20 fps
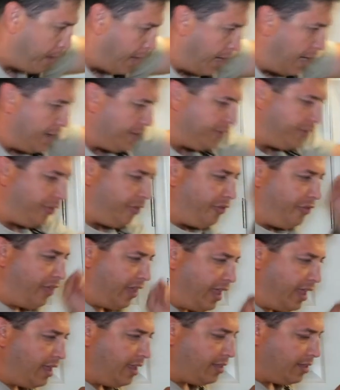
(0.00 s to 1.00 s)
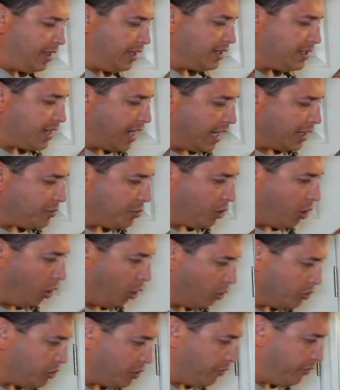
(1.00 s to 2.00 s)
I think these guys
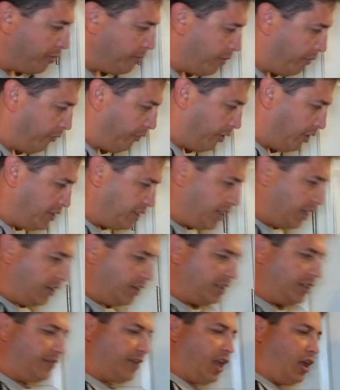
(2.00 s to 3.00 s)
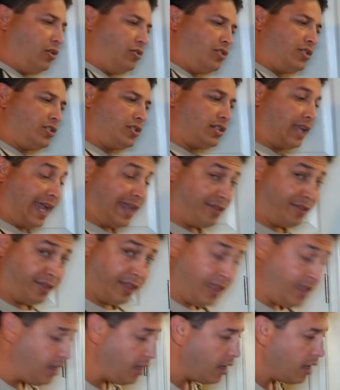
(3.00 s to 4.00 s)
were also from the first series of Ghosts, I
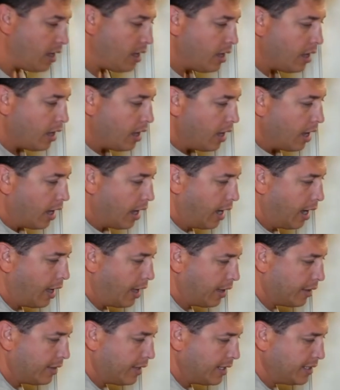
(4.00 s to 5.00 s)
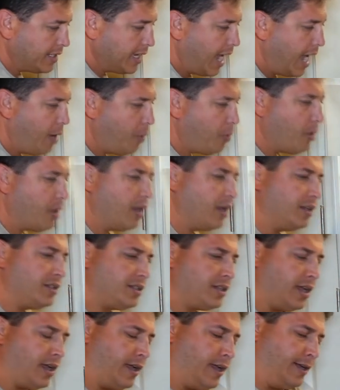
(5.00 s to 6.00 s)
think. This guy
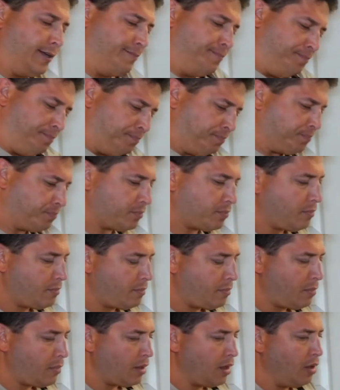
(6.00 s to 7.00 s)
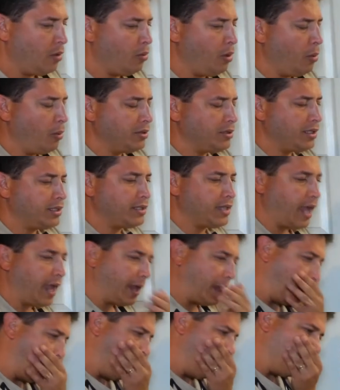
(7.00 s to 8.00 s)
was, what was this
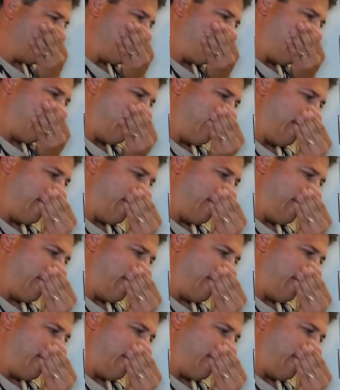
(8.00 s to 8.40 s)
guy called?